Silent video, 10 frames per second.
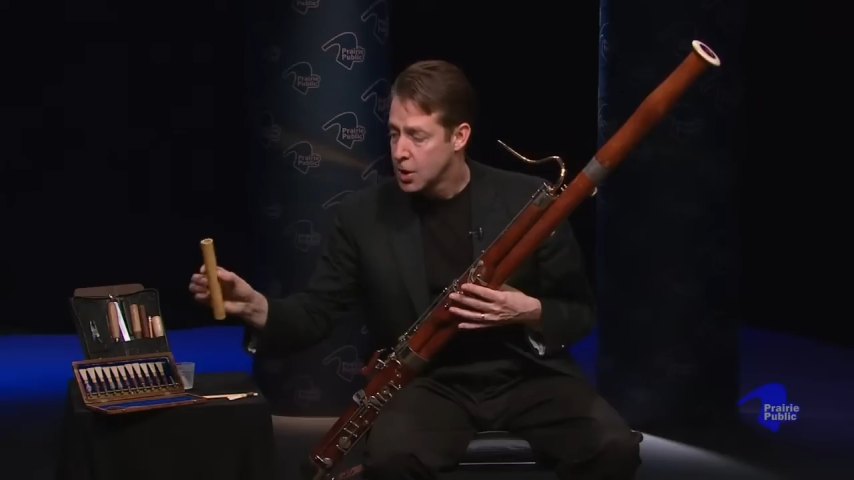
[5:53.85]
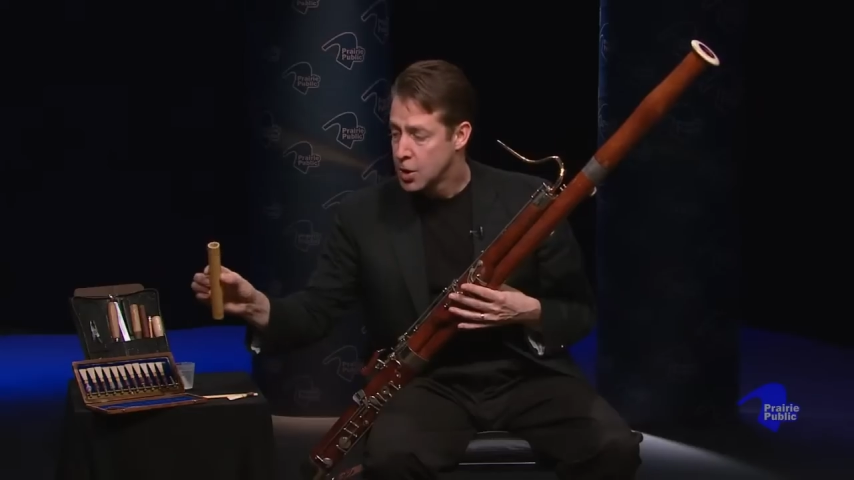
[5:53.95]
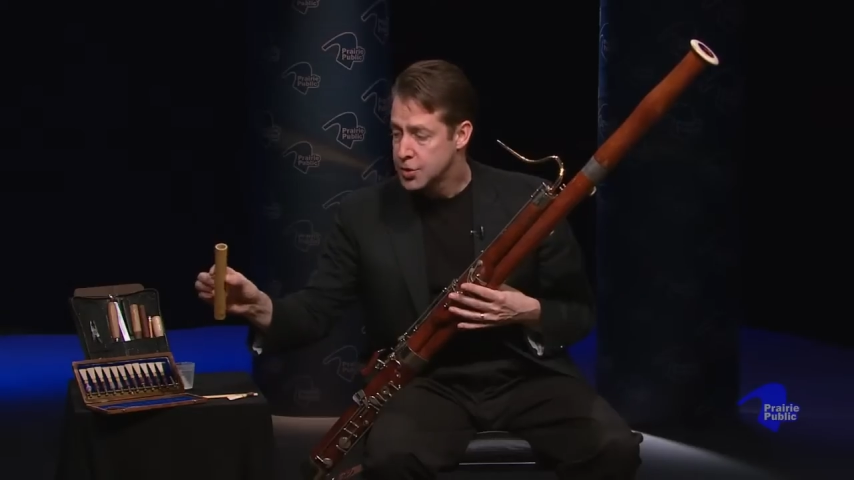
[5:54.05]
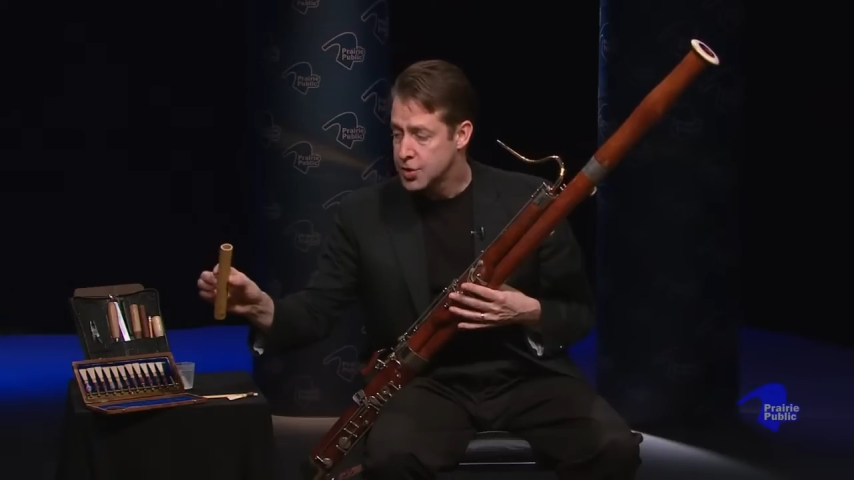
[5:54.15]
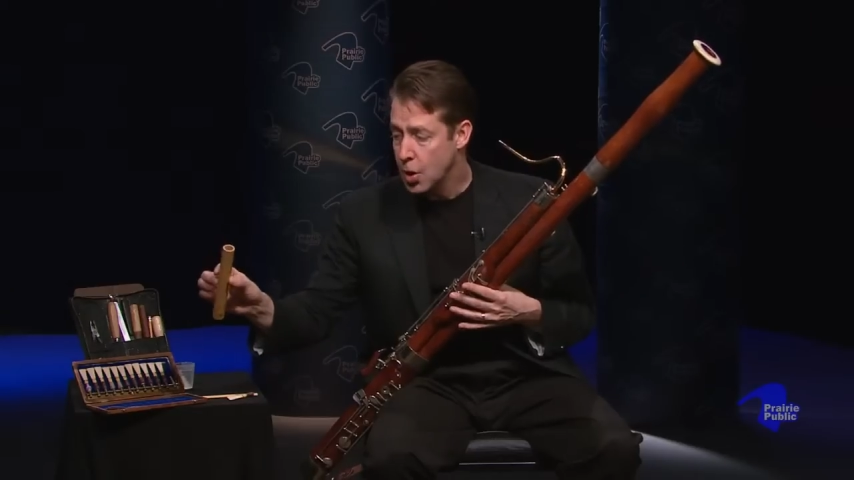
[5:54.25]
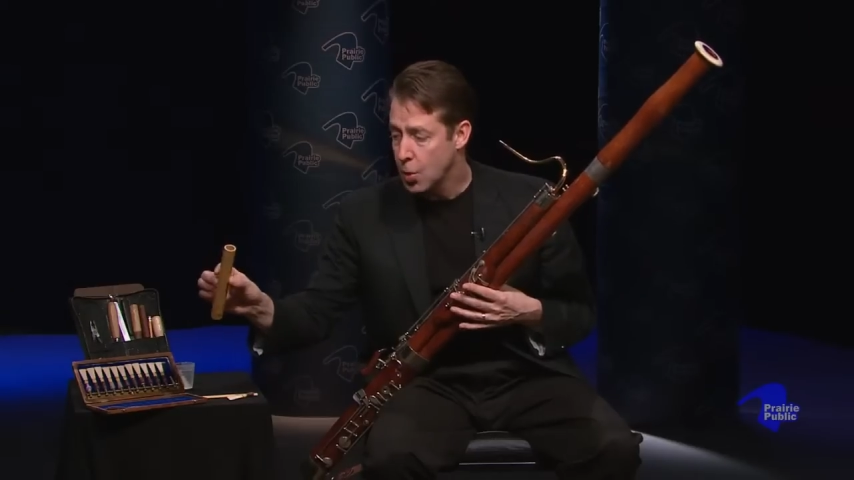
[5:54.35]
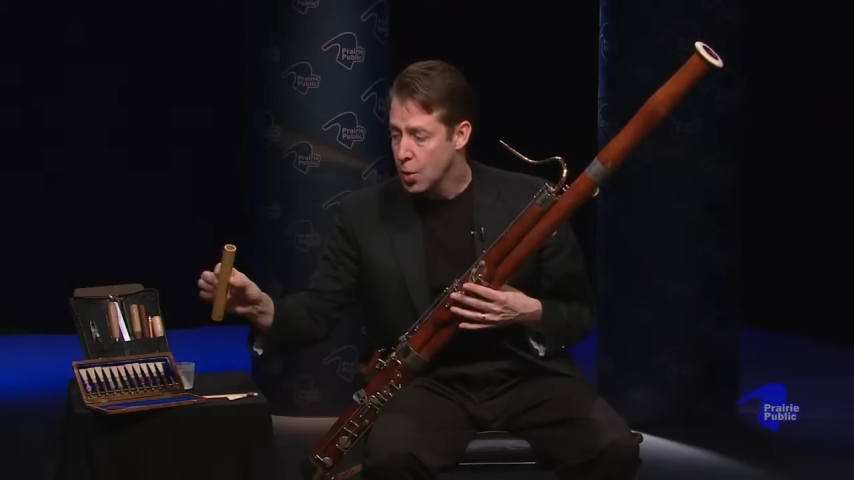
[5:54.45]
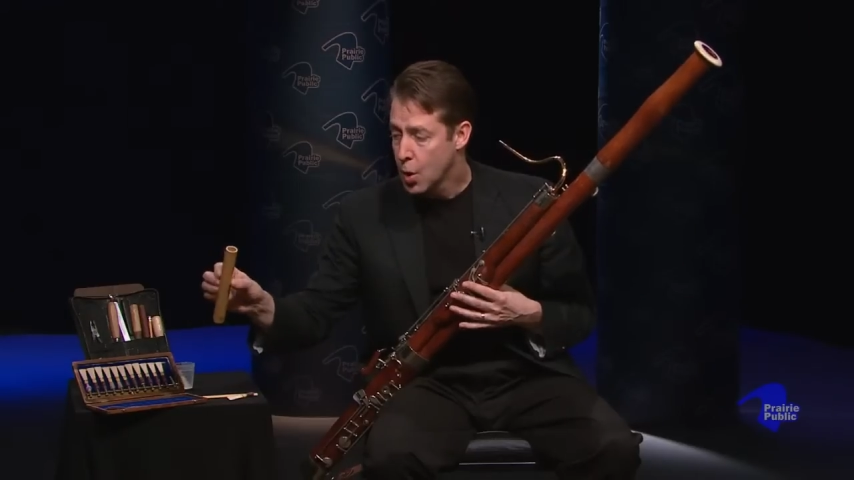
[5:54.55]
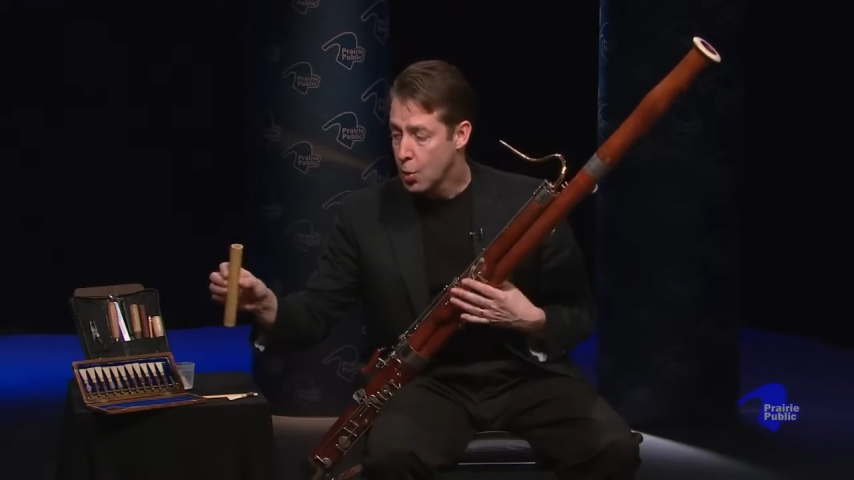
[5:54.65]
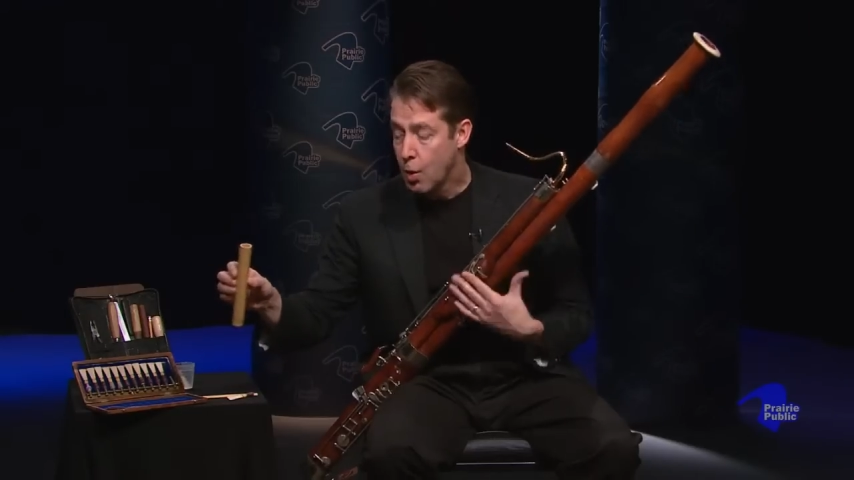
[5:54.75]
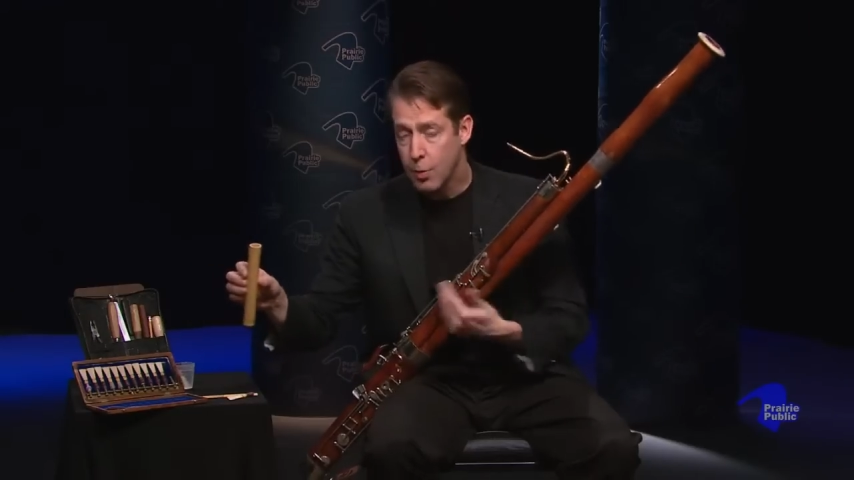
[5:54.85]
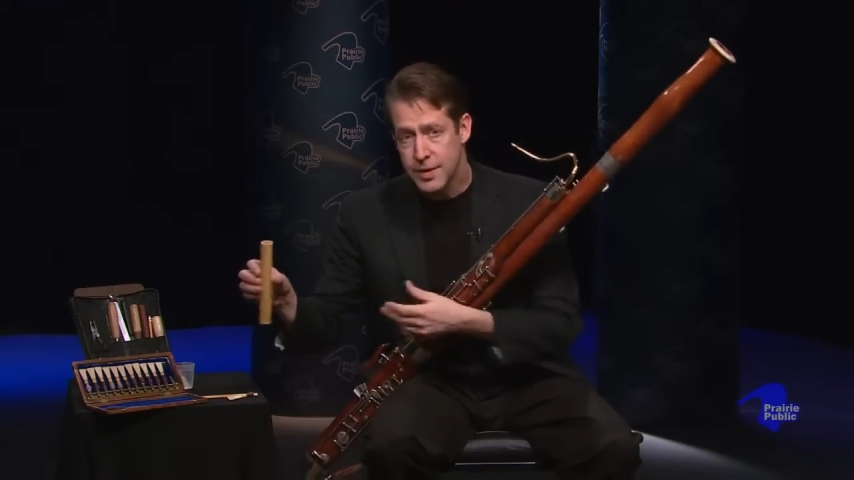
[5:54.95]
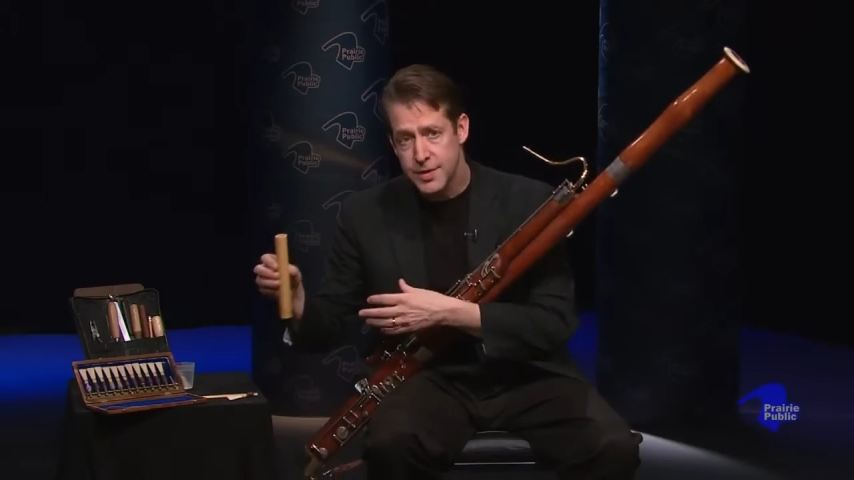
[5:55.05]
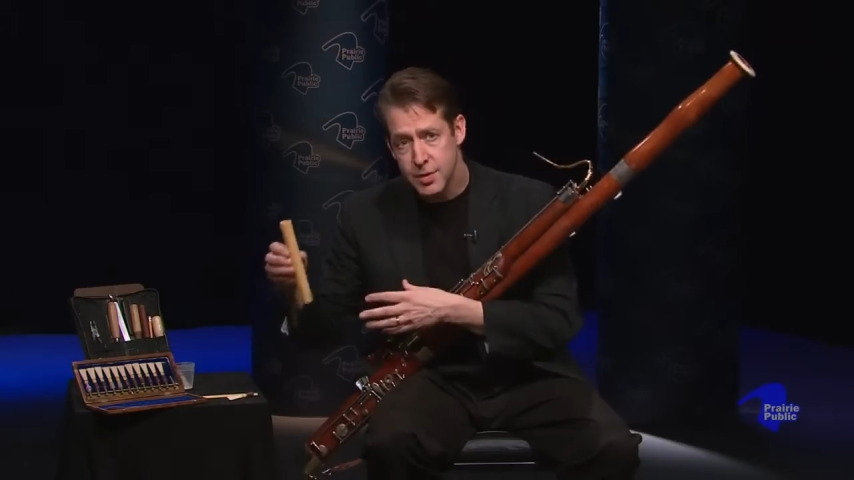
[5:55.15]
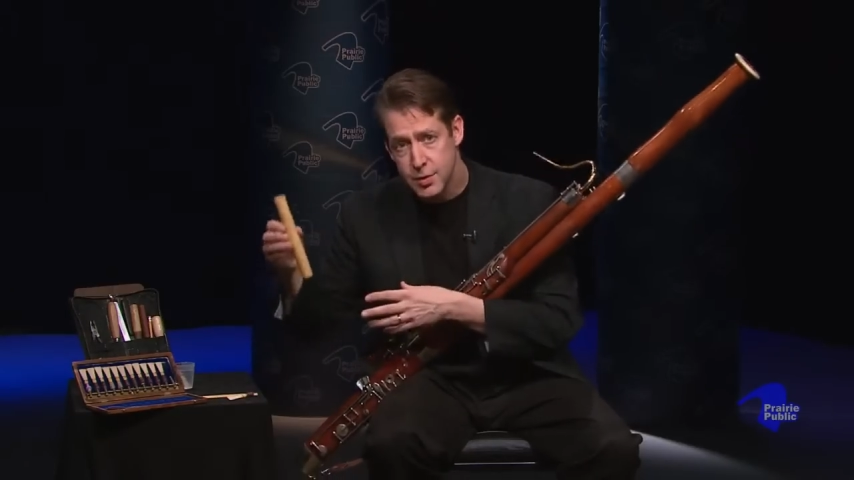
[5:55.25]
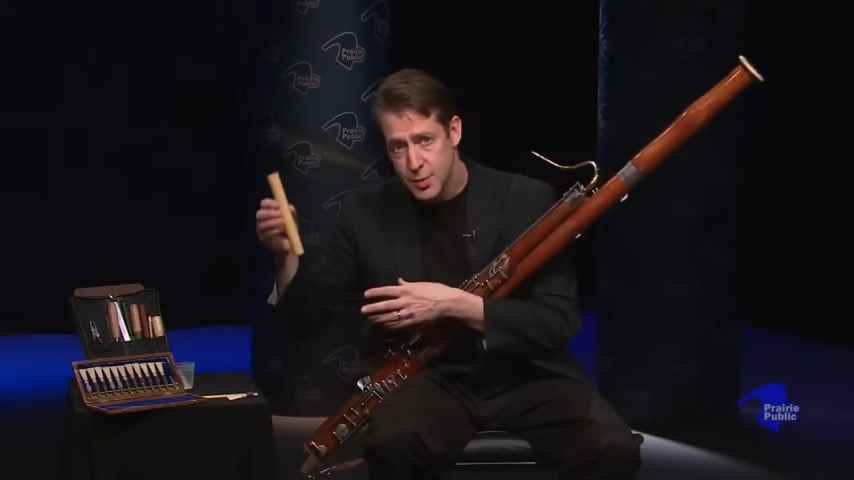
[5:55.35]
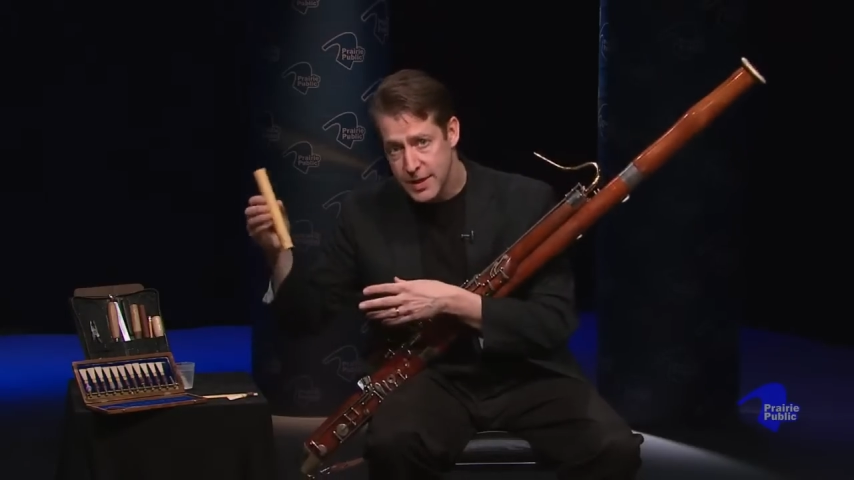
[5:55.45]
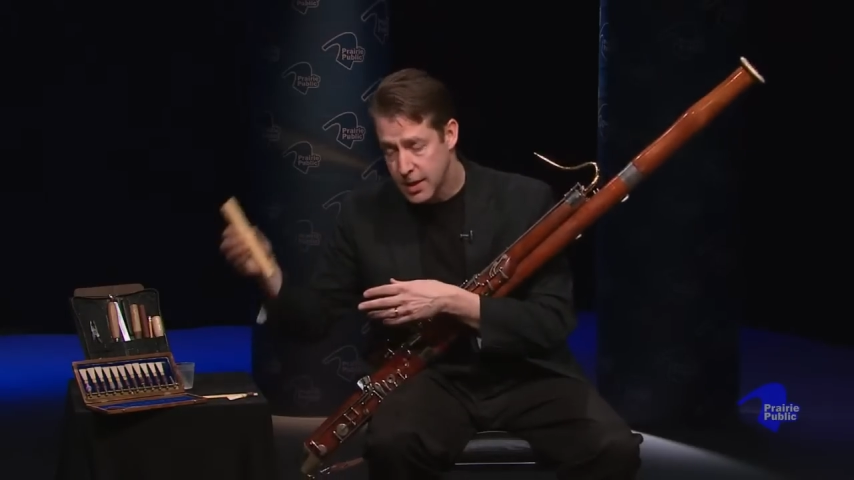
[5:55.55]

So what we do is we